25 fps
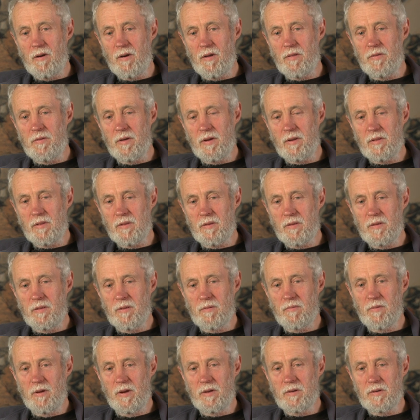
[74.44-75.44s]
I think
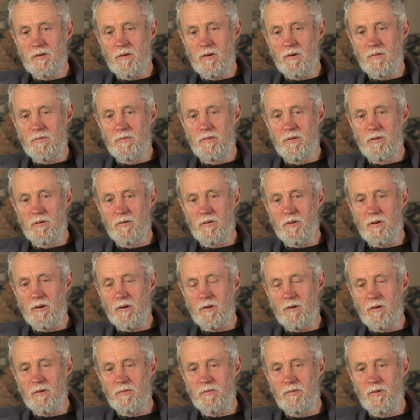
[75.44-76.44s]
the reason I feel
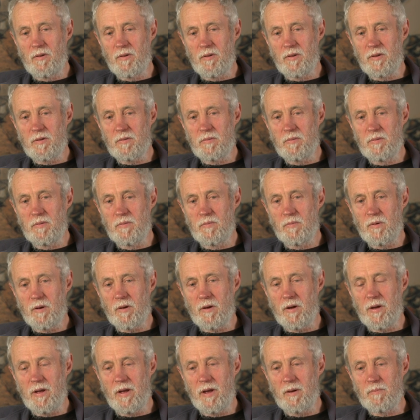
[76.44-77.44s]
like I feel is
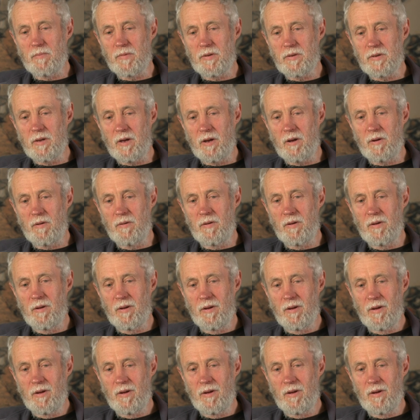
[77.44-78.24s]
what I am. So